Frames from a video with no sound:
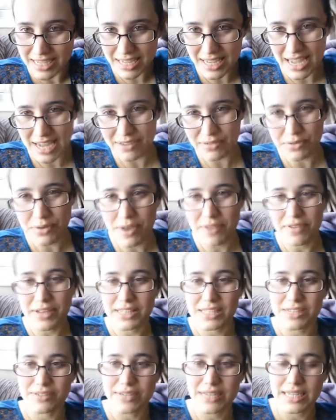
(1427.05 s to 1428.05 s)
I kind of quite
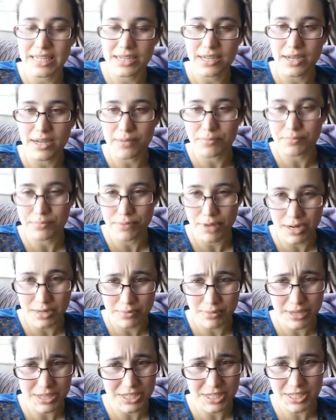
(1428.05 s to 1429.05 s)
fancy reading um, Pride
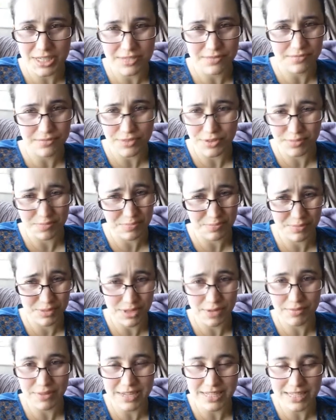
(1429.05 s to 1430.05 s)
and Prejudice for
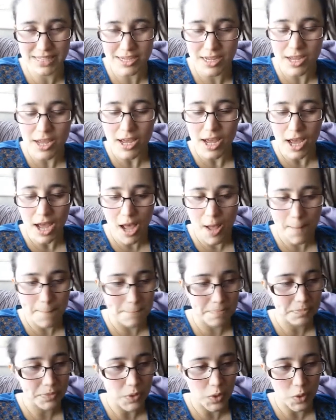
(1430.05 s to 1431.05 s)
some reason,
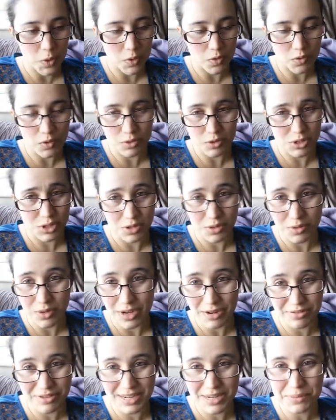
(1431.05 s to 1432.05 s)
um, or also
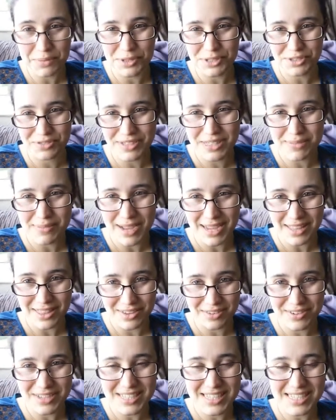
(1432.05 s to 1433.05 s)
I really want to read some
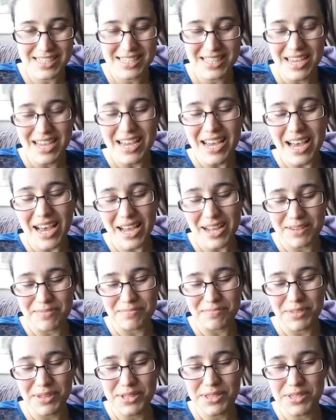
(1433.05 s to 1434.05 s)
Agatha Christie's.
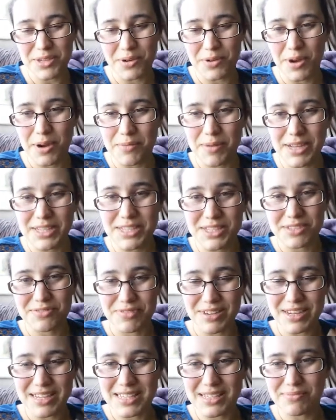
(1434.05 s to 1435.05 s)
Um, so I might just
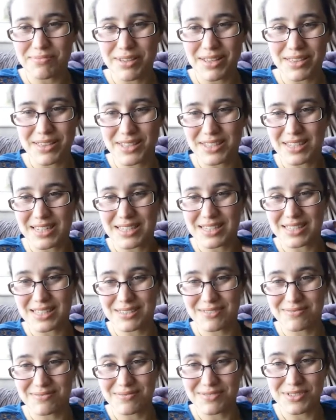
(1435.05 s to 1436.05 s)
read something that is
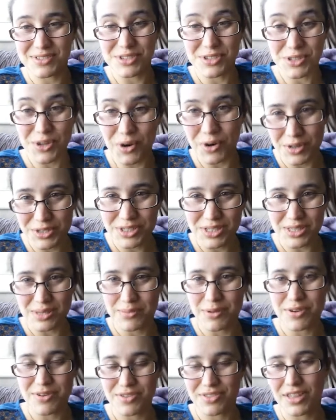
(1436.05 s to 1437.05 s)
not The
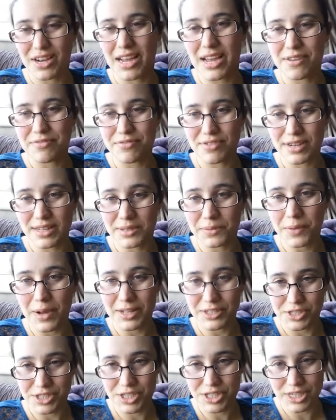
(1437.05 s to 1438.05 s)
Mirror and the Light for a little
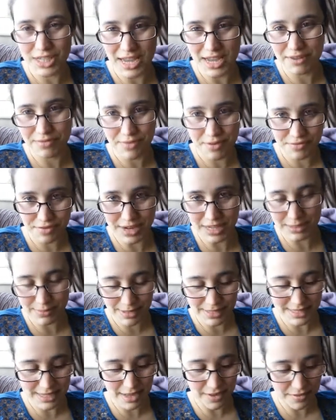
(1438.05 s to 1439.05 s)
while, just to kind of refresh
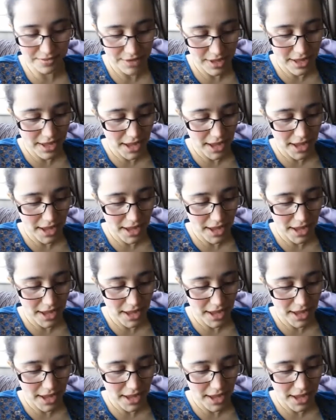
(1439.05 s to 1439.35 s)
myself.